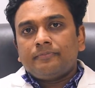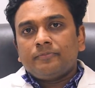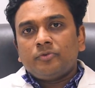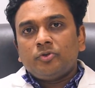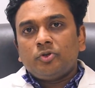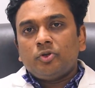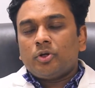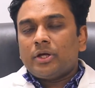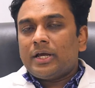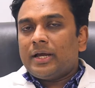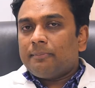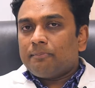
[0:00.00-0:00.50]

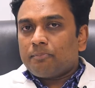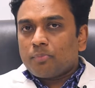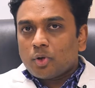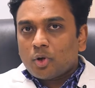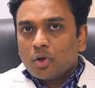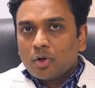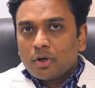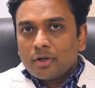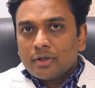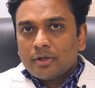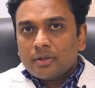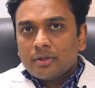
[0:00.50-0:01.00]
your
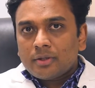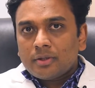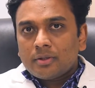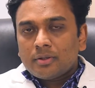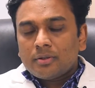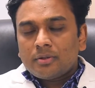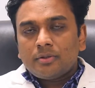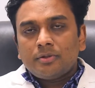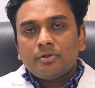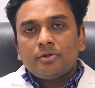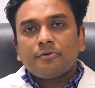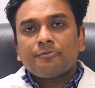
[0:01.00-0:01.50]

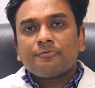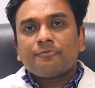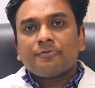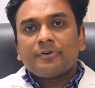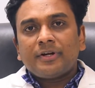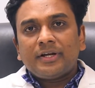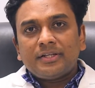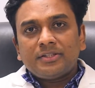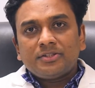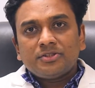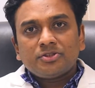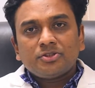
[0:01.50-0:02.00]
employer, your
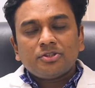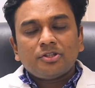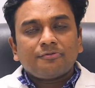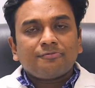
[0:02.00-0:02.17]
friends,